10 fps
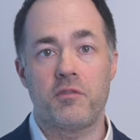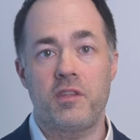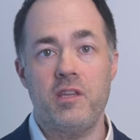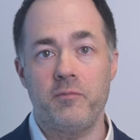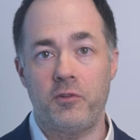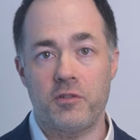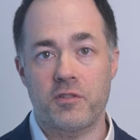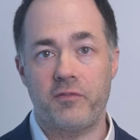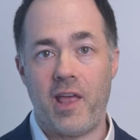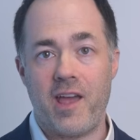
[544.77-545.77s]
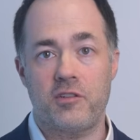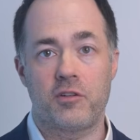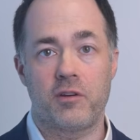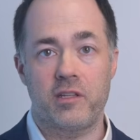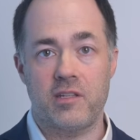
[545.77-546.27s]
your theme falls flat
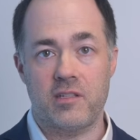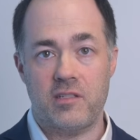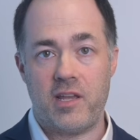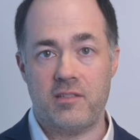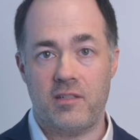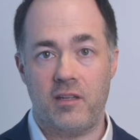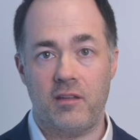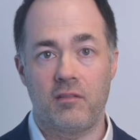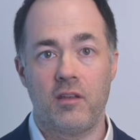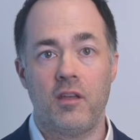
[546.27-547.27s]
during this testing,